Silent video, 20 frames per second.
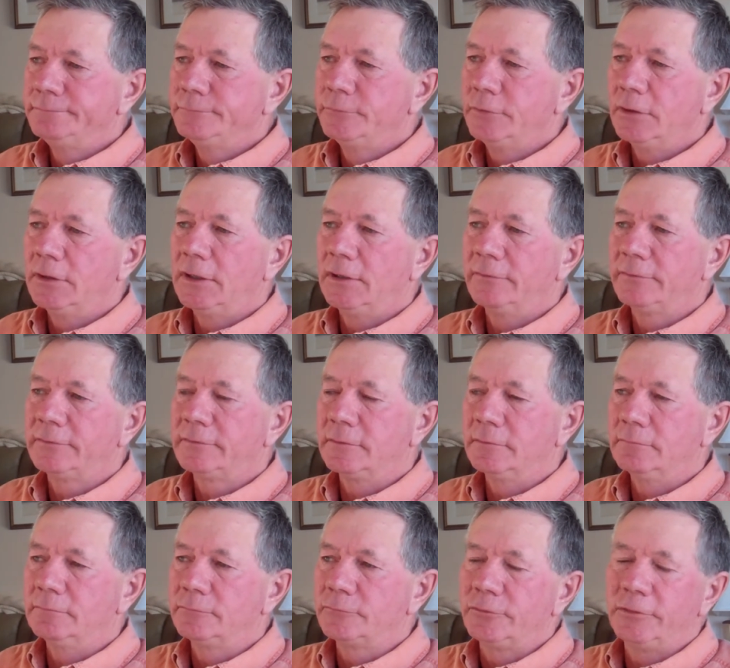we'll have
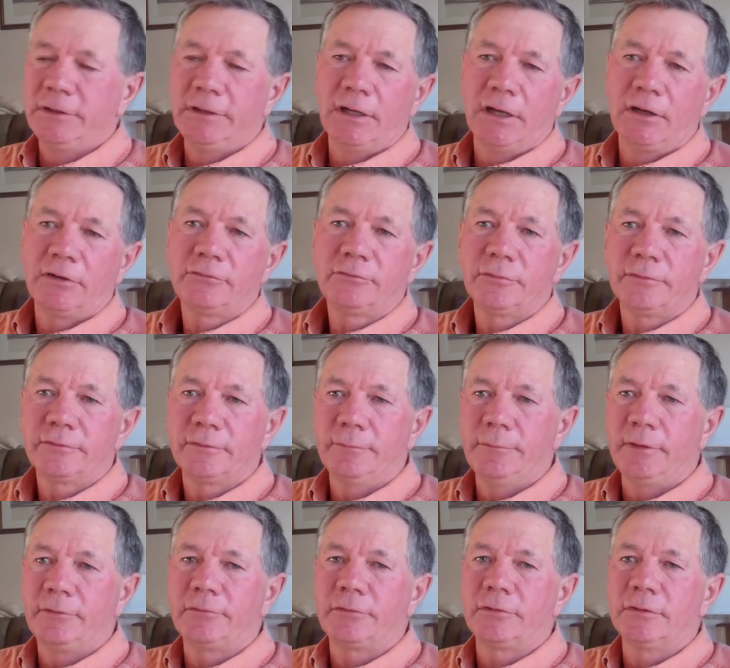some green ash with
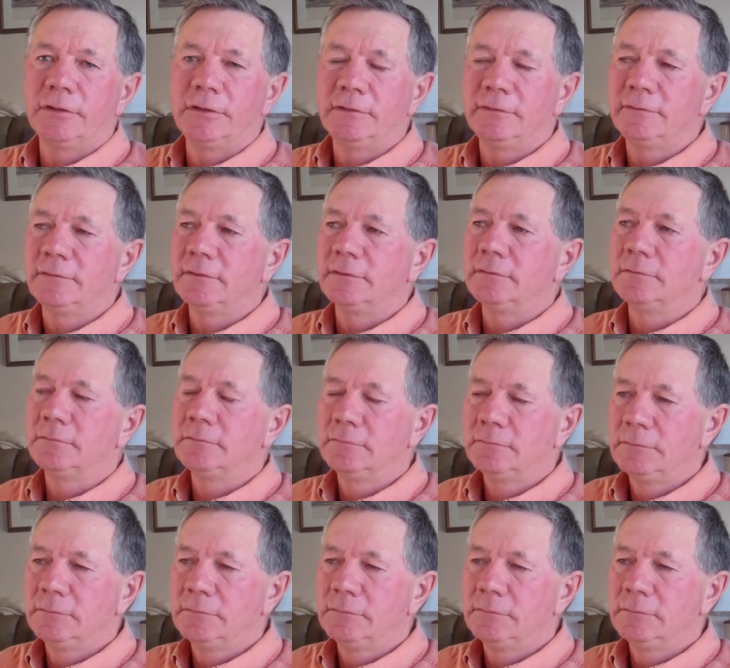some evergreens, and